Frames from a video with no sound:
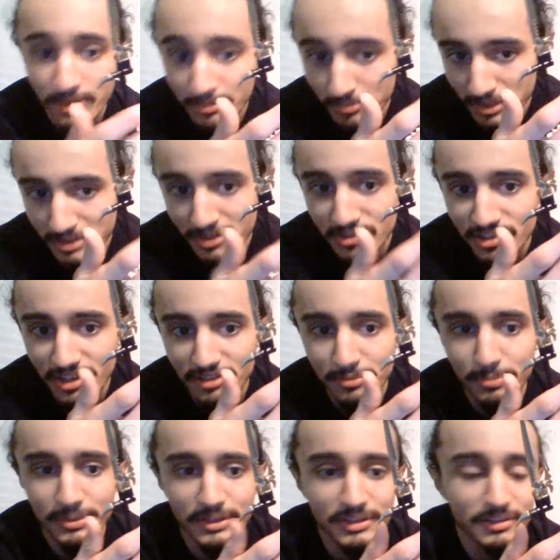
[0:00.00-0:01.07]
I mean, the
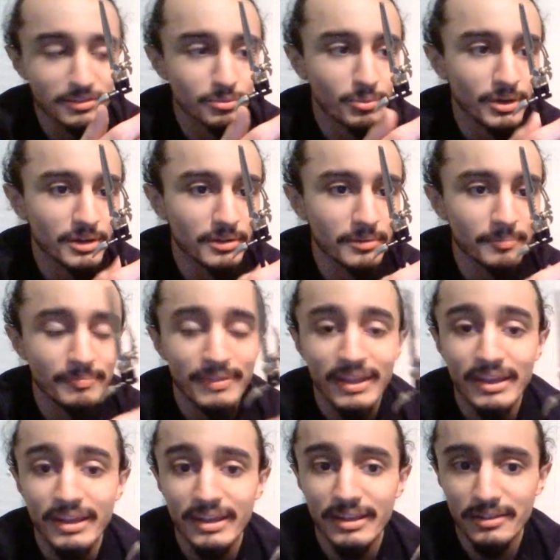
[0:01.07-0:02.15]
chest plate as well,
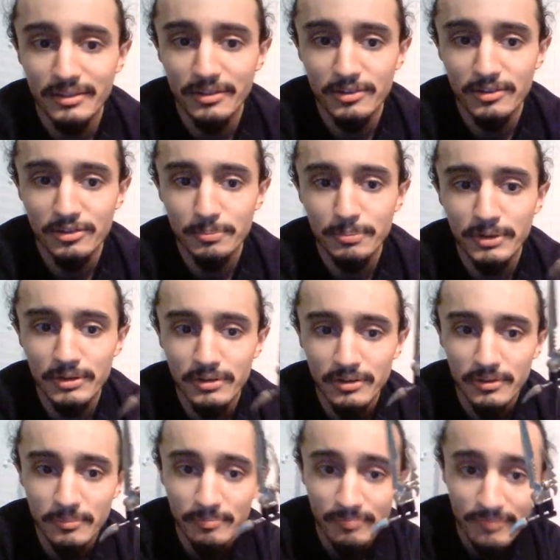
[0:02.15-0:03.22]
and then the
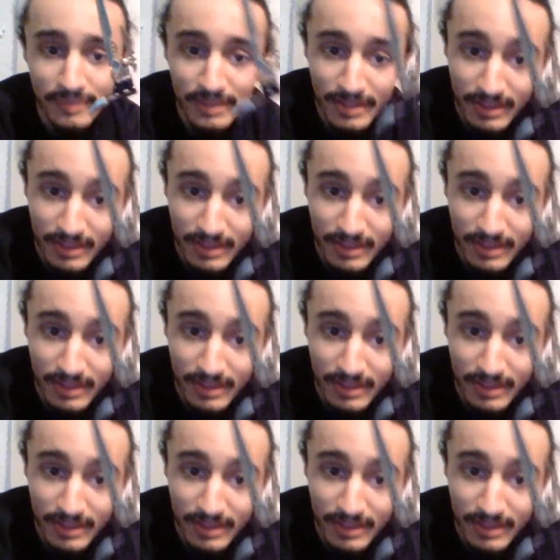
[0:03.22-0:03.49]
spear.